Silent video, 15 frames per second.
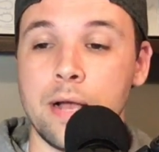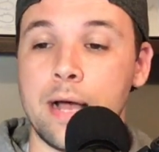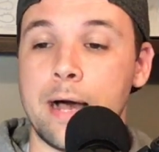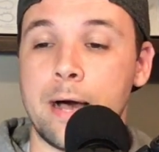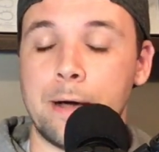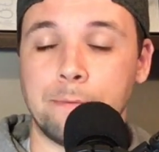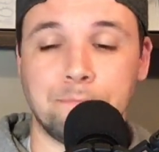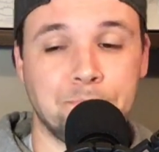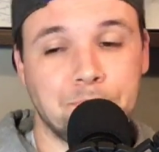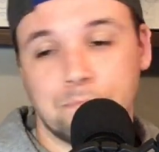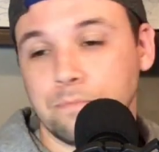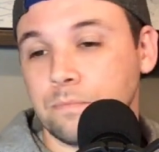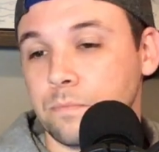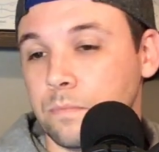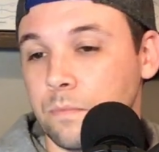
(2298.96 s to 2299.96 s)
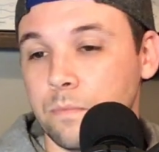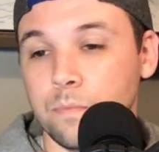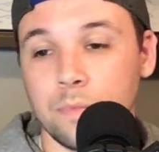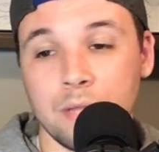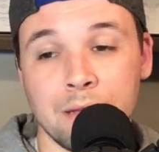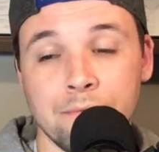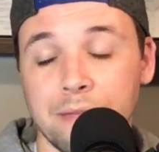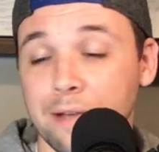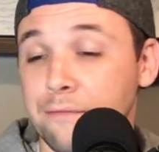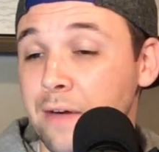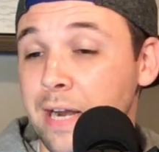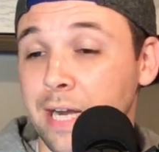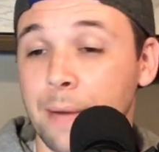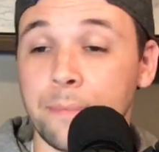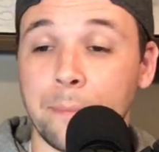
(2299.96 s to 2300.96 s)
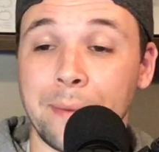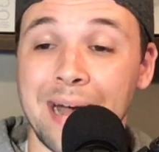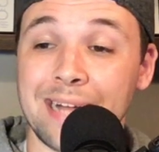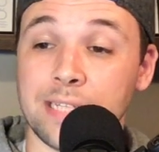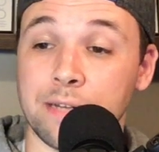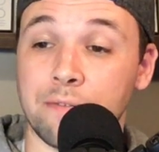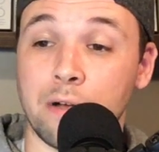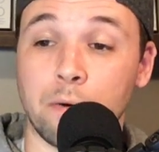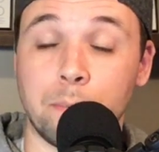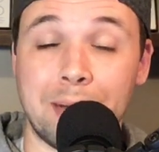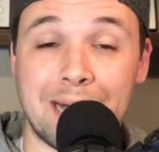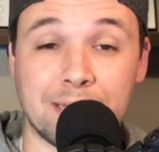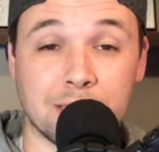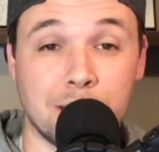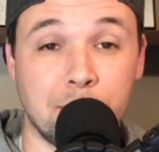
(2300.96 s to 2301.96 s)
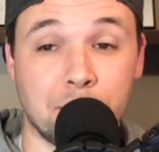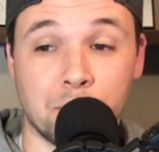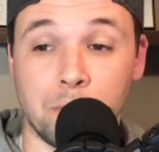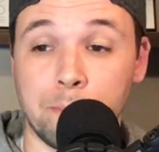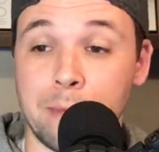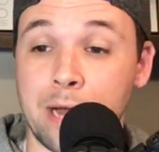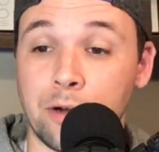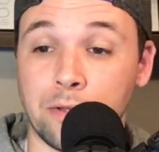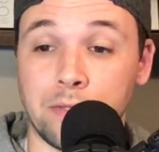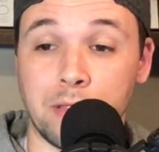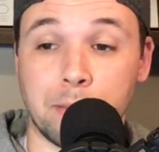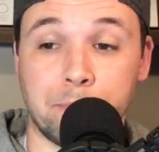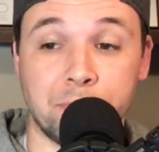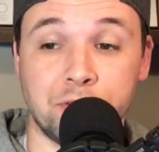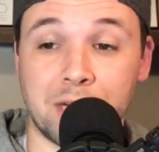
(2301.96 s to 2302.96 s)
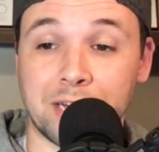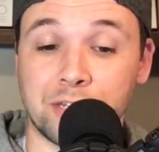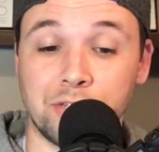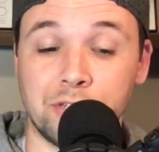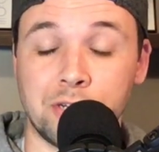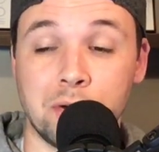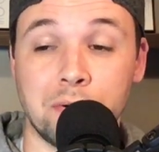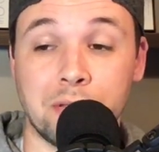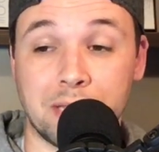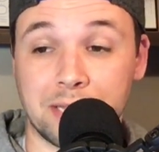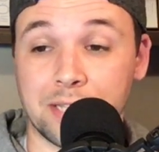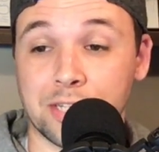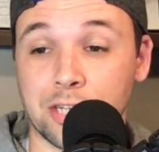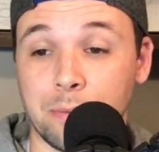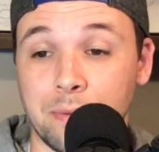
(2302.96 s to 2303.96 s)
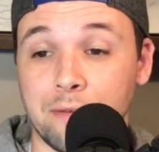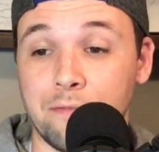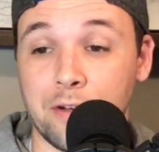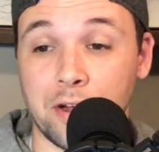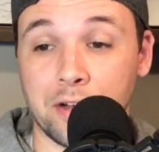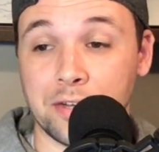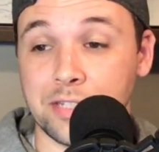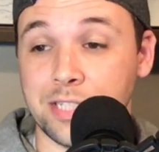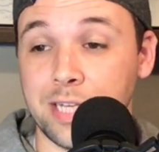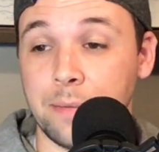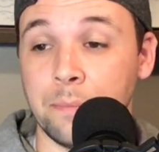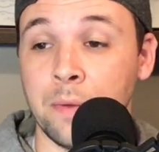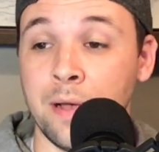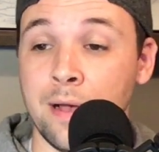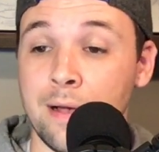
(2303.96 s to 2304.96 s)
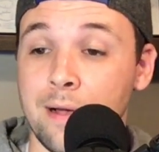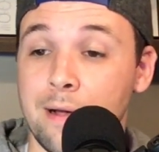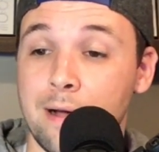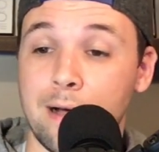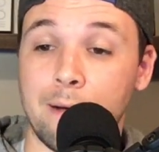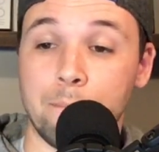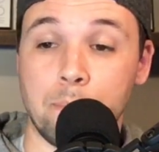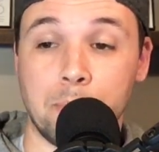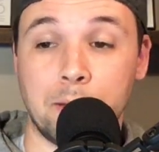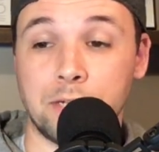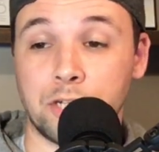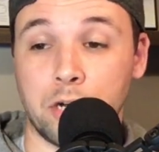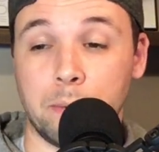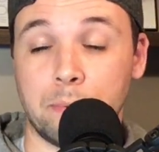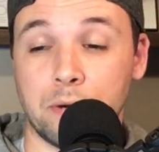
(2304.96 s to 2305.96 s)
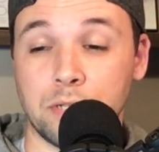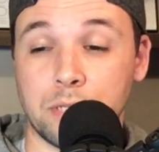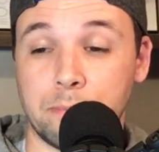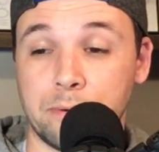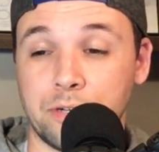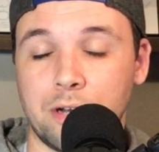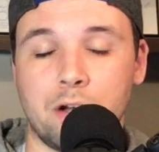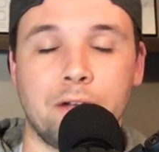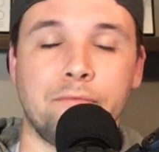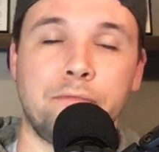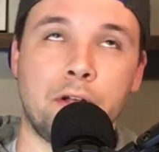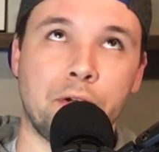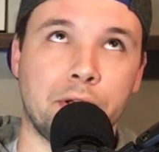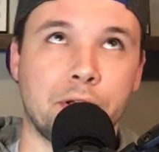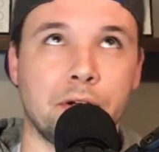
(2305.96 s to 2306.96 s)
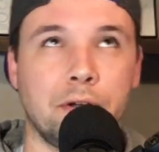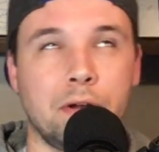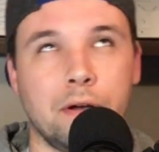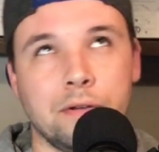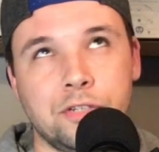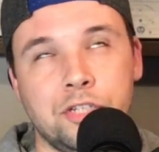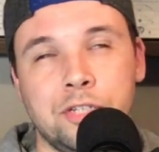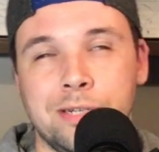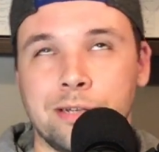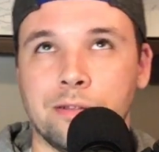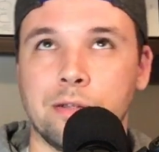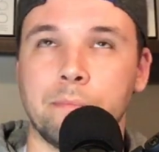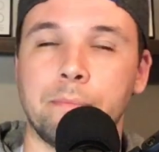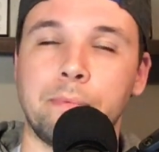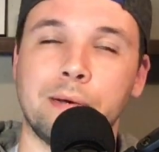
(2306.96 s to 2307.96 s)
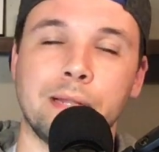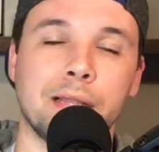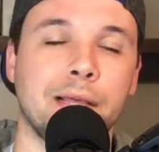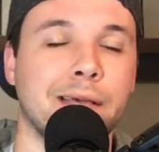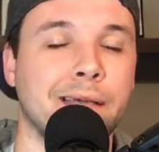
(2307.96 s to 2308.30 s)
They can find a couple bats. If a couple bats come through better than the projections show, I think this could be a very good team. Dirty Birds are very good, chill, but